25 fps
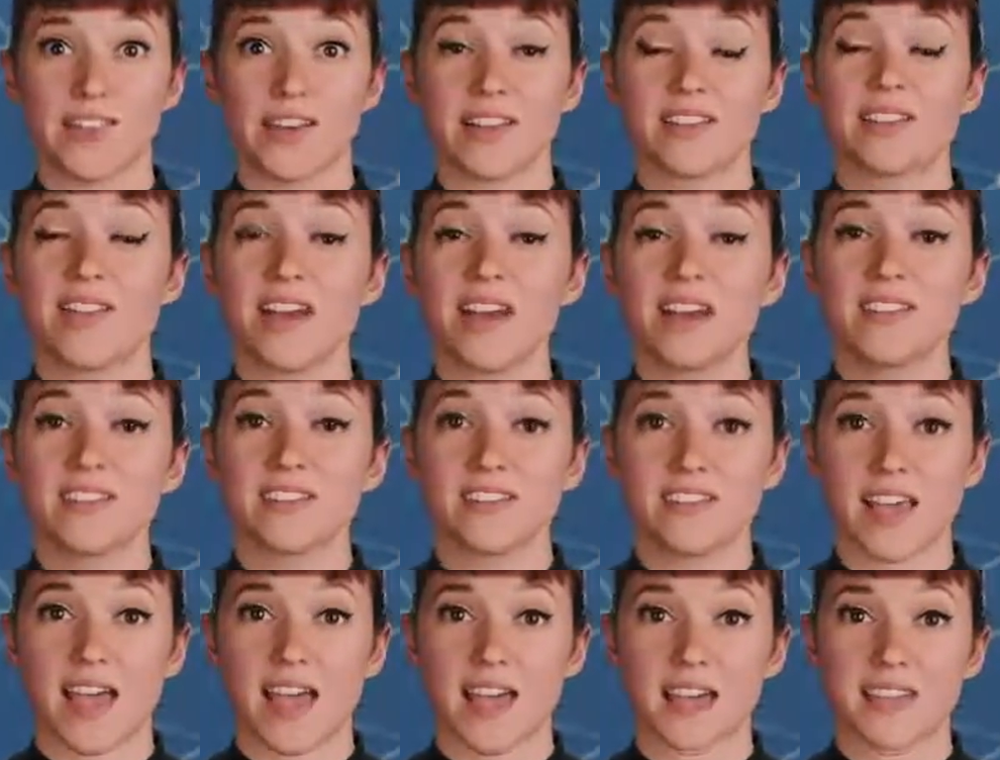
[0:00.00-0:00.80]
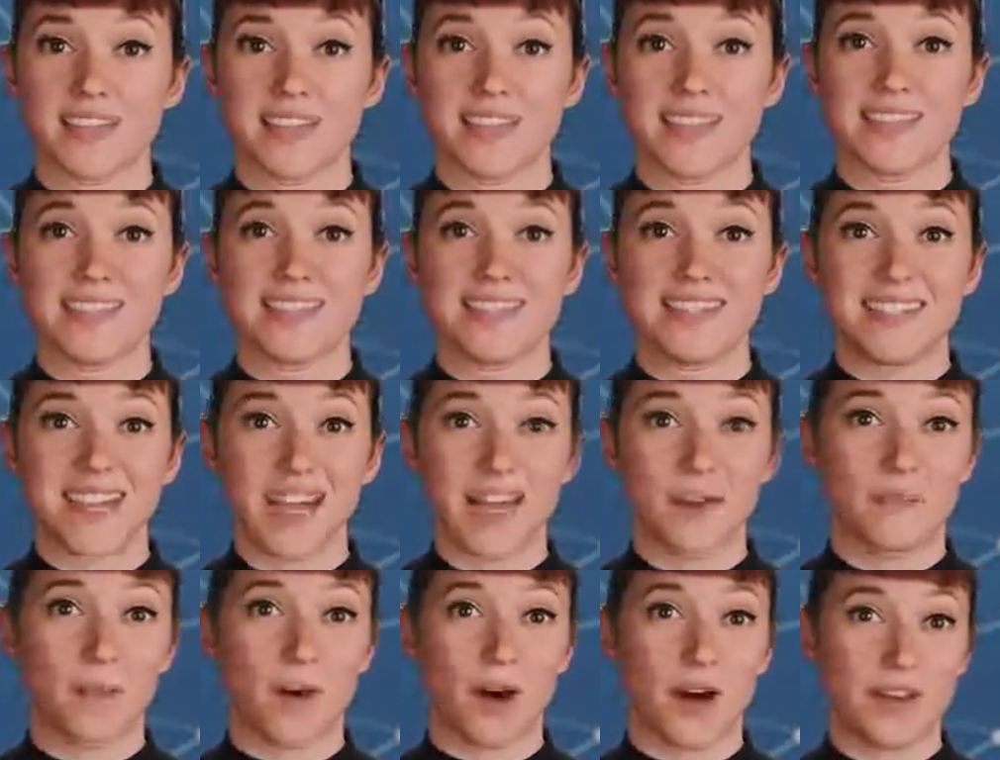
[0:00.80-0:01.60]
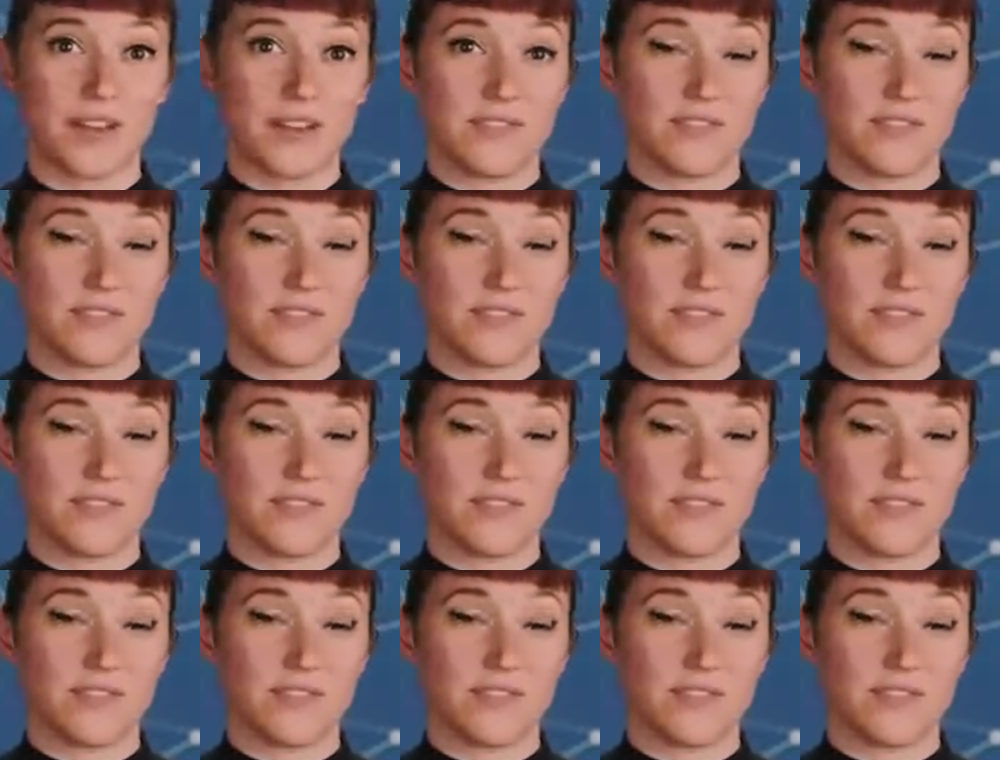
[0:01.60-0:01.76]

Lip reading: that lays its eggs in the dead body